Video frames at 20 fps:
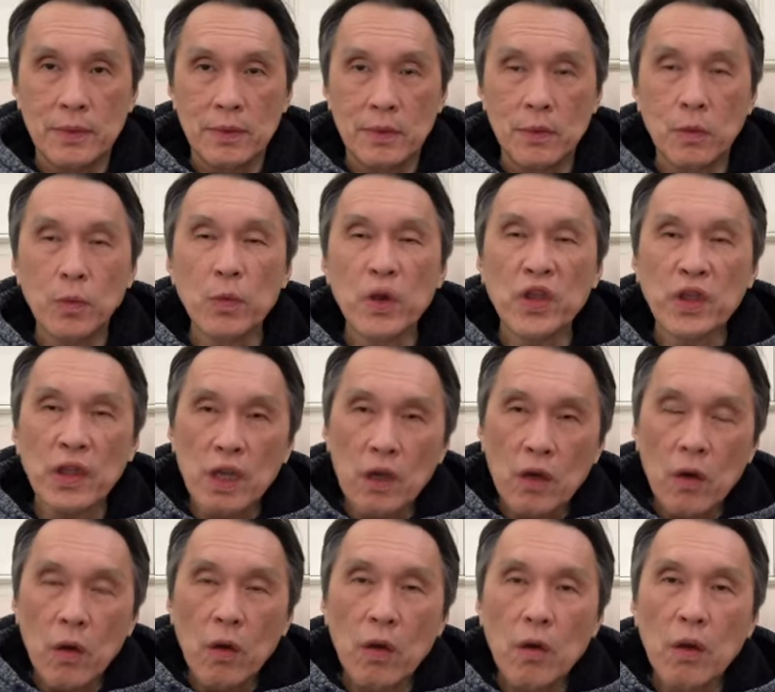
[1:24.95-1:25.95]
with the
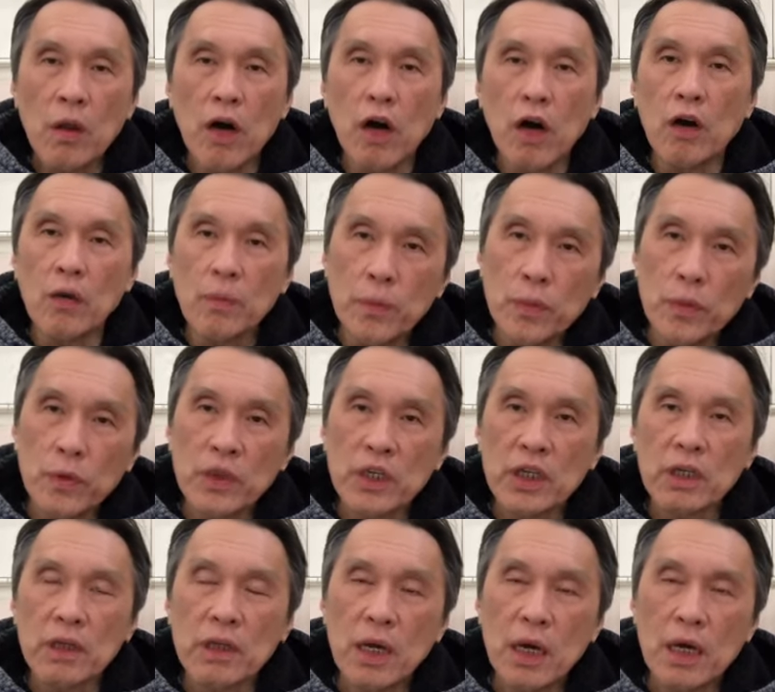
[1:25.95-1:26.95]
goal of
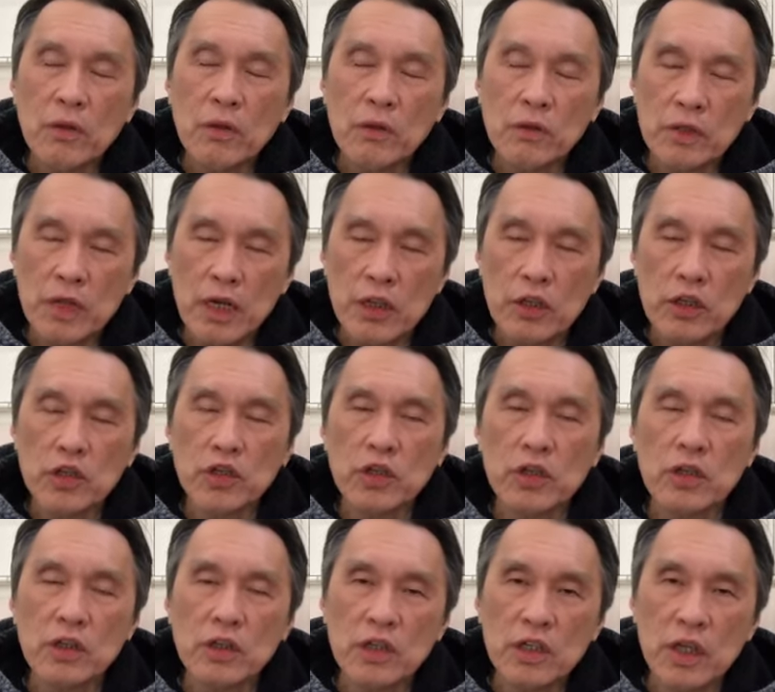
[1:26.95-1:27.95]
putting down
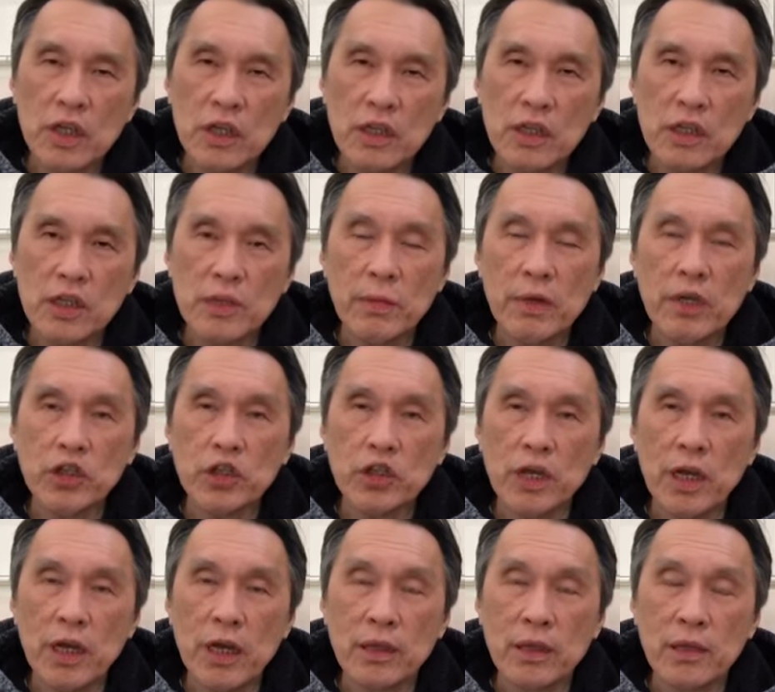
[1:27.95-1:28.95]
traditional Chinese martial art.